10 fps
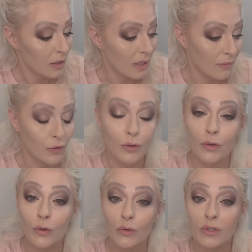If you
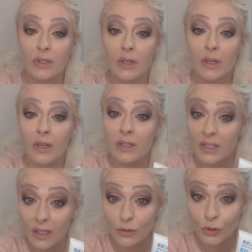use
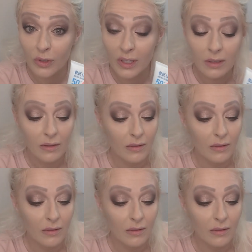sunscreen